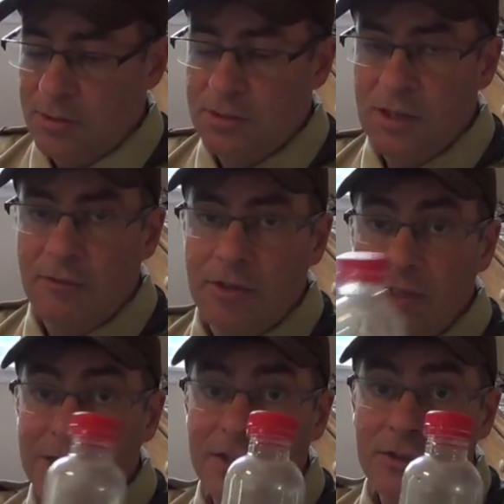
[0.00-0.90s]

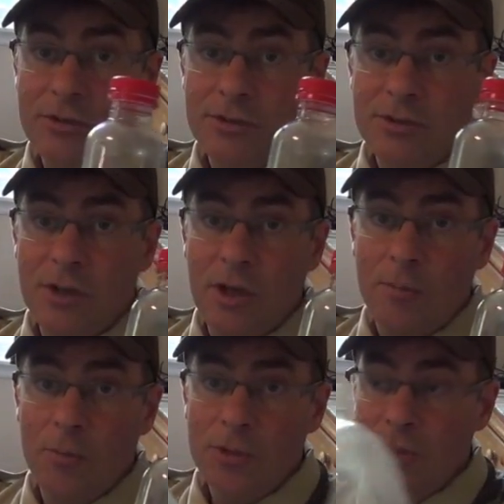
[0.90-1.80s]
7 liters,
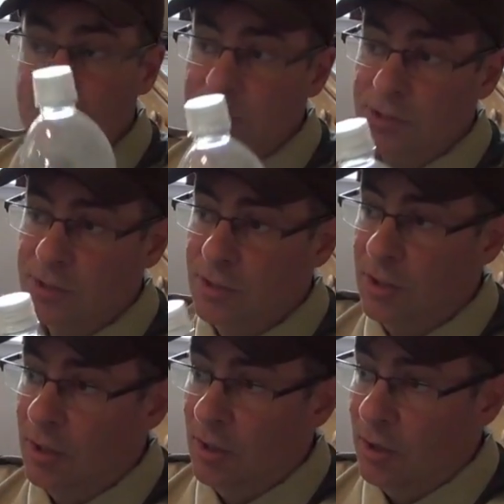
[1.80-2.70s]
which is
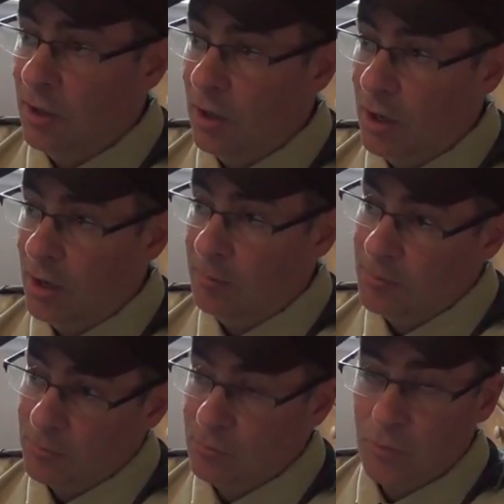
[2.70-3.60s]

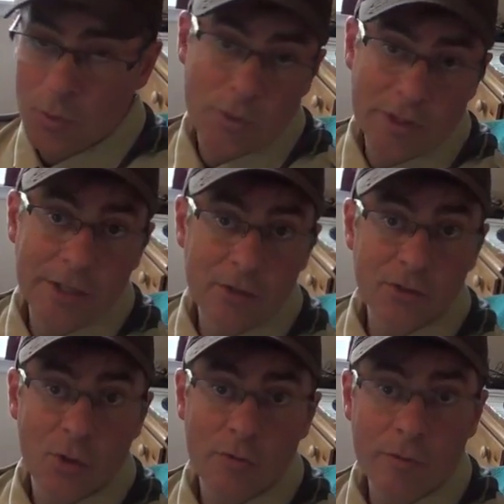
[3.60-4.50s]
3
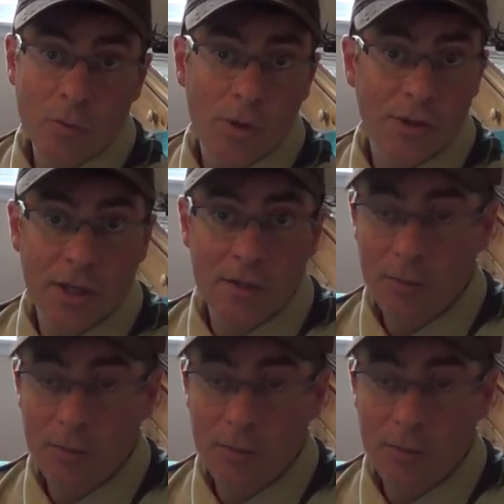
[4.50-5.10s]
liters over what they